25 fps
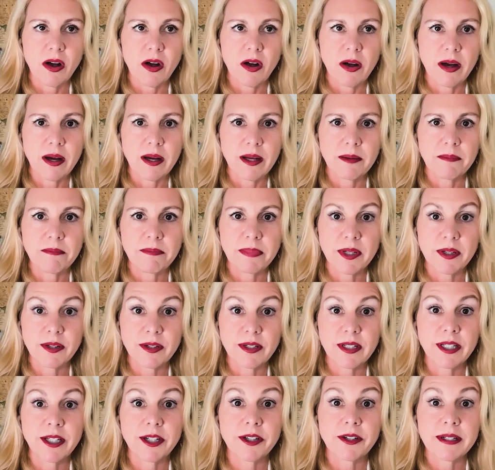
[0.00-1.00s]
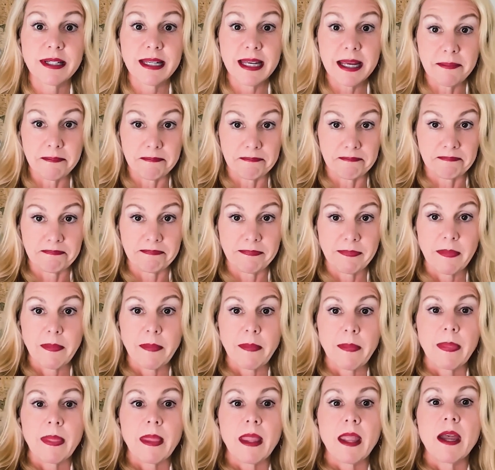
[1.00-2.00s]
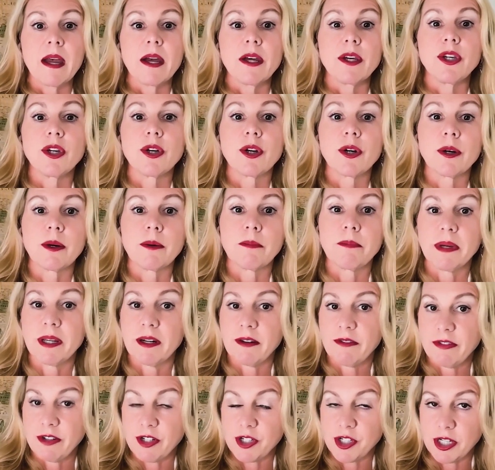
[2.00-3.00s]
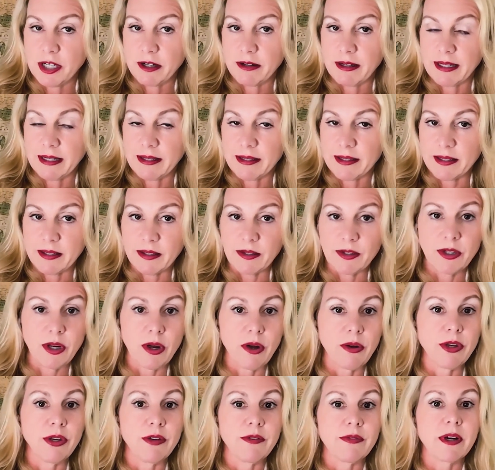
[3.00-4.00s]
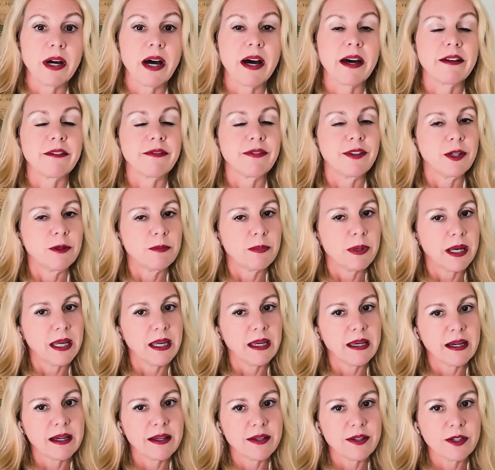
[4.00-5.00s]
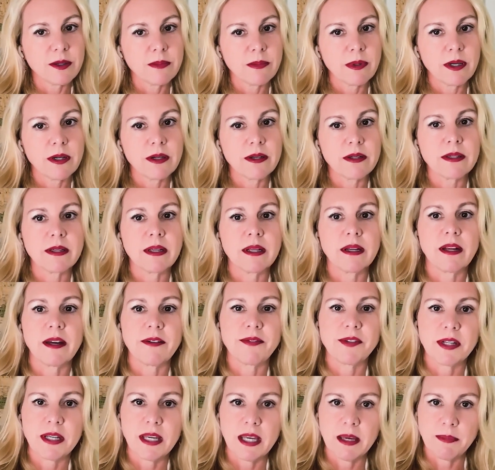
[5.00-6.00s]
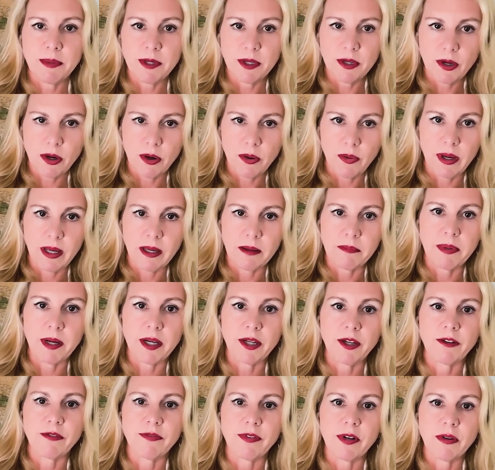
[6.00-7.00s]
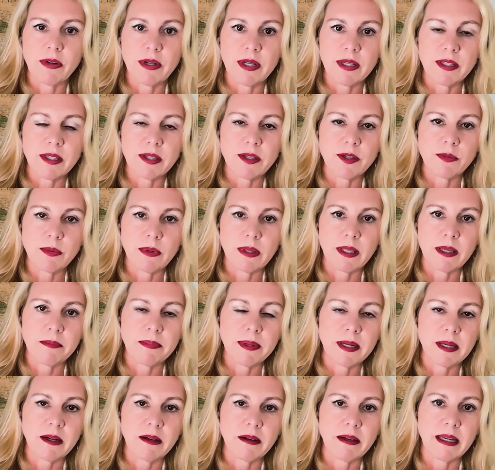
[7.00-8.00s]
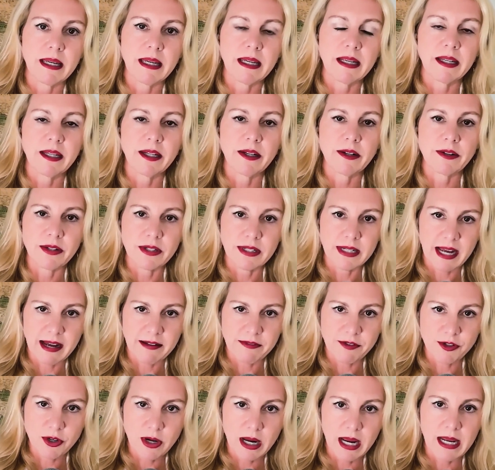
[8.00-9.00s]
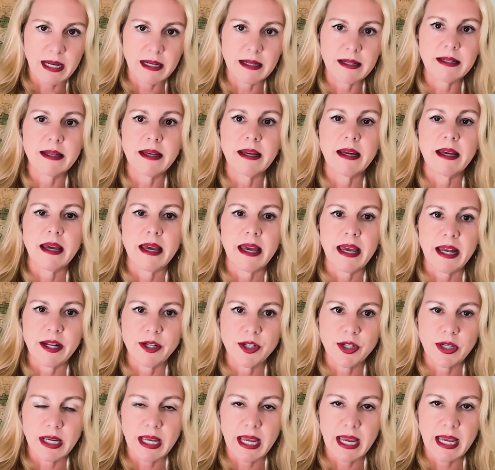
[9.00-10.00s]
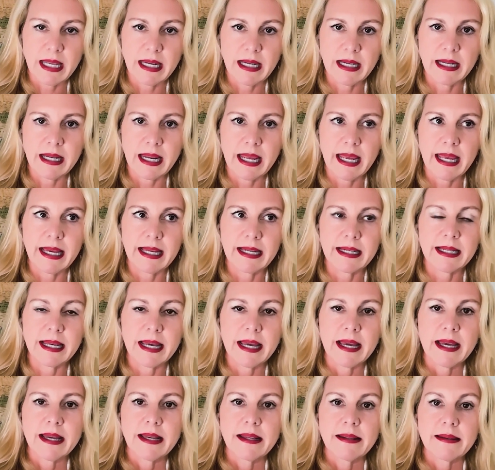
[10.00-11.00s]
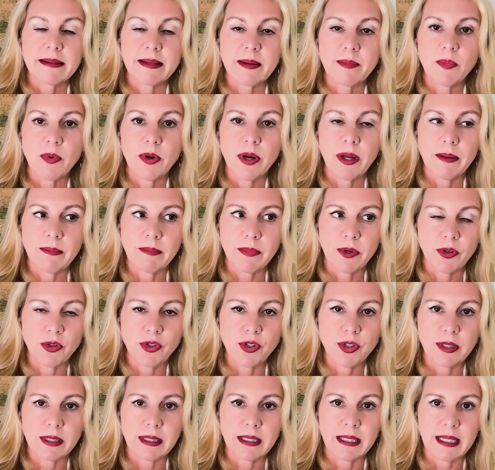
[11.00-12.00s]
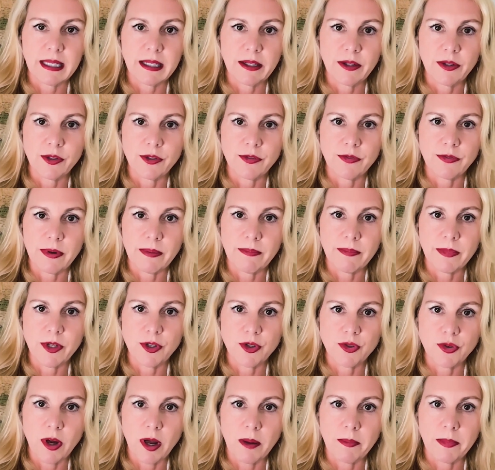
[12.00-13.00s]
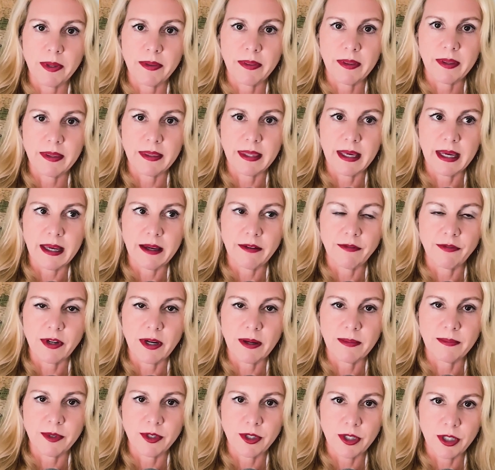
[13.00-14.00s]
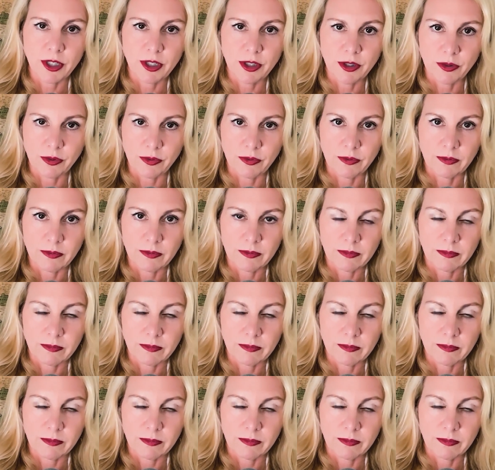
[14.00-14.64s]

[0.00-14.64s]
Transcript: on building your team, your beneficiaries. So you've got a few paying customers, enough to keep you going, but your focus has really been on getting your staff trained, educated, and somewhat emotionally healed from the trauma that they have come to you